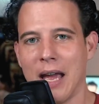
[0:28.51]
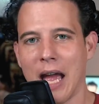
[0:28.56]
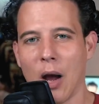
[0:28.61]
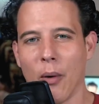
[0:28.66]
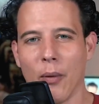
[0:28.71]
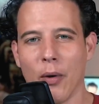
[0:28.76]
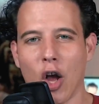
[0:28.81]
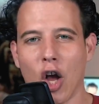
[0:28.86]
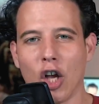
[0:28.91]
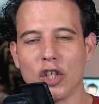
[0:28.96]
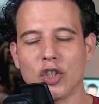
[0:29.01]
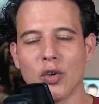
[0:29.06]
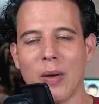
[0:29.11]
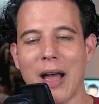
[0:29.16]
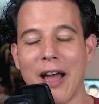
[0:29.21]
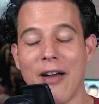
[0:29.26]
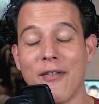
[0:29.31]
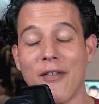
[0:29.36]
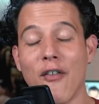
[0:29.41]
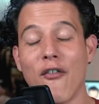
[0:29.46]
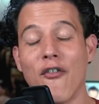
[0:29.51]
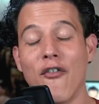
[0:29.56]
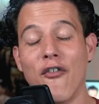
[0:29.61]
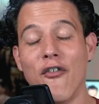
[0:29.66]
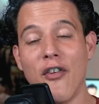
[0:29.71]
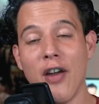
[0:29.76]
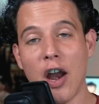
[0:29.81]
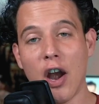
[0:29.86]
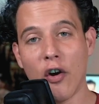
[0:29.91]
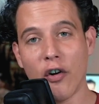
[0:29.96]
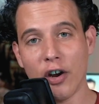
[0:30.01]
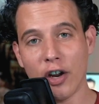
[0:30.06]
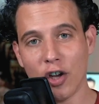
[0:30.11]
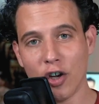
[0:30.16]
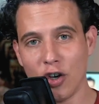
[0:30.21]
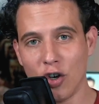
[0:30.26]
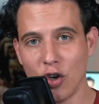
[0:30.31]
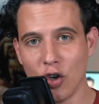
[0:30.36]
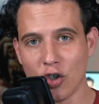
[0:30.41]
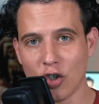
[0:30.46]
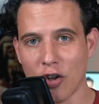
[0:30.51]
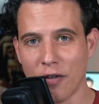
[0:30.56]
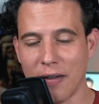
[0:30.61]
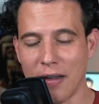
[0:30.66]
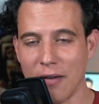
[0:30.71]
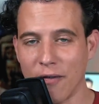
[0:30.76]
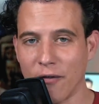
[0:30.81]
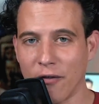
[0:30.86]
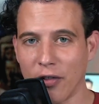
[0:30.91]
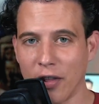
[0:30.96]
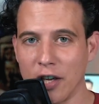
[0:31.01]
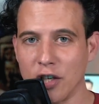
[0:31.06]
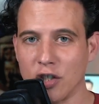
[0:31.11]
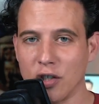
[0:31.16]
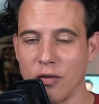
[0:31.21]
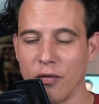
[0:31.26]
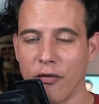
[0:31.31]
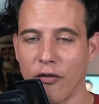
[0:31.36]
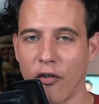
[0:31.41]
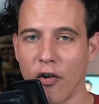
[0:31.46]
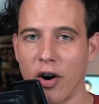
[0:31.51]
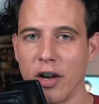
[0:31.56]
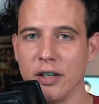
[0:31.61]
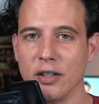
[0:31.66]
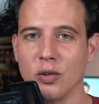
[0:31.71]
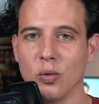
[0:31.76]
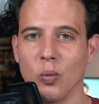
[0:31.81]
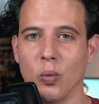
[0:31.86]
And we also have very good news on the inflation front,